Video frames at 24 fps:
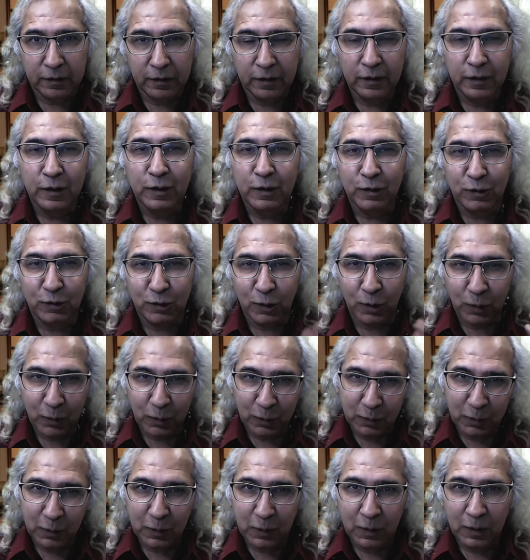So
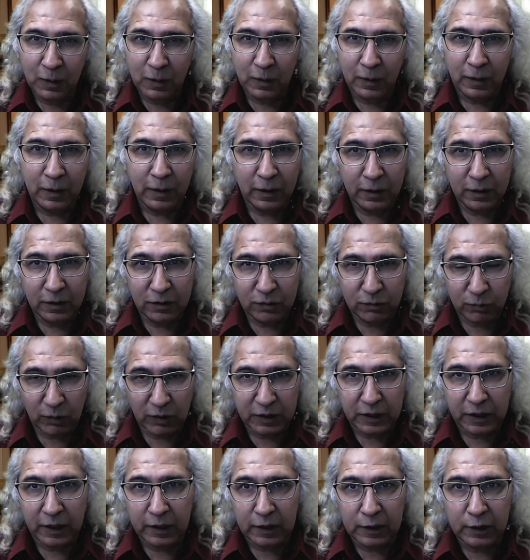here is
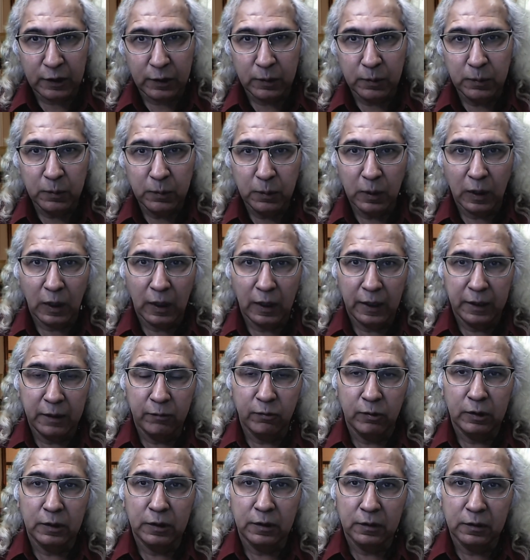what I'll do. I
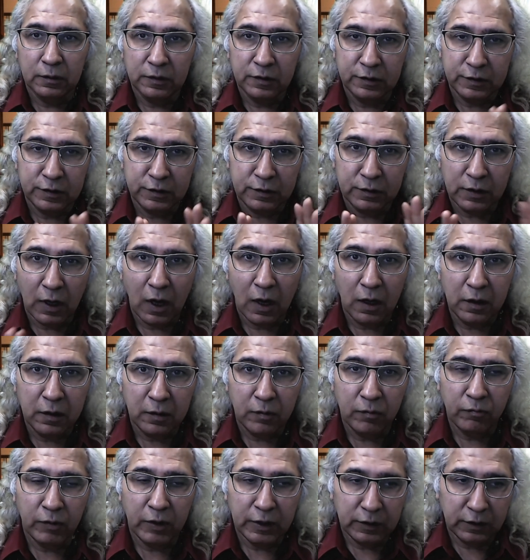will start
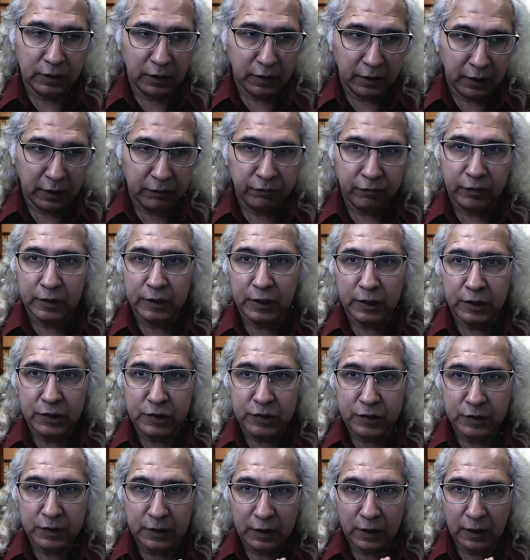with the
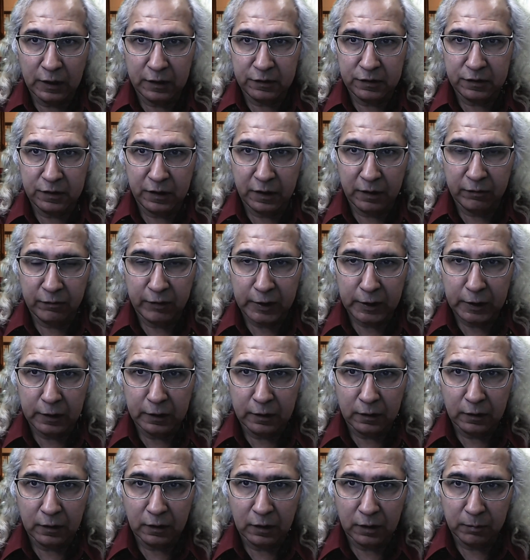definition as David
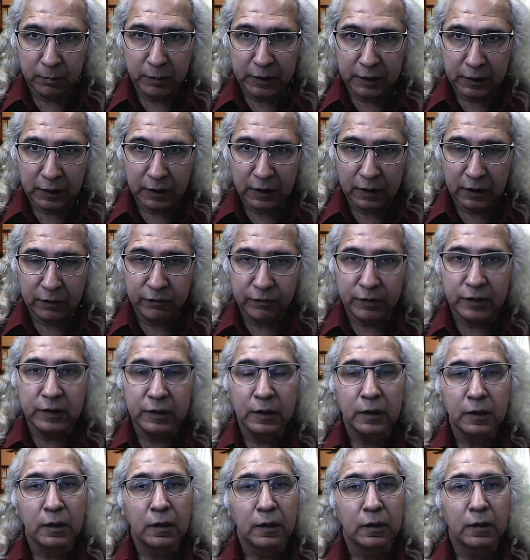Herman gives
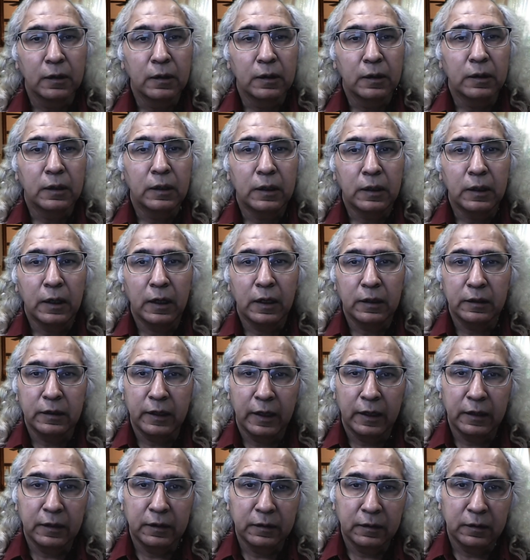and
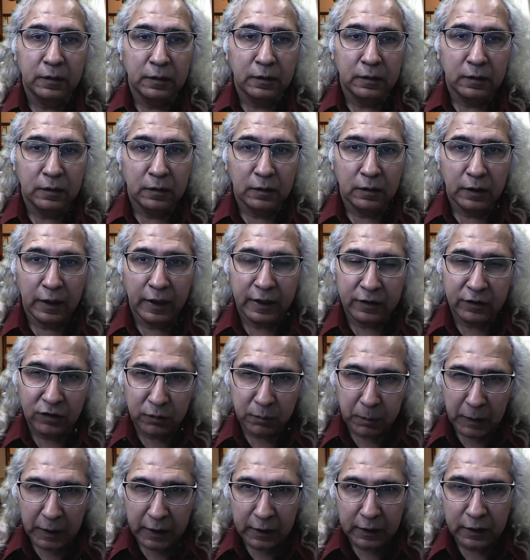then
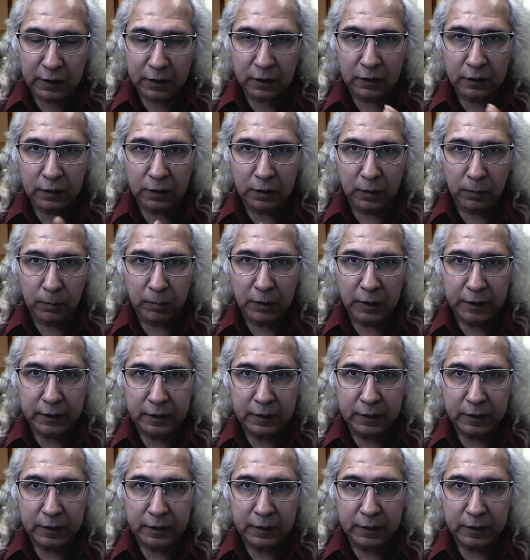explain it a little bit,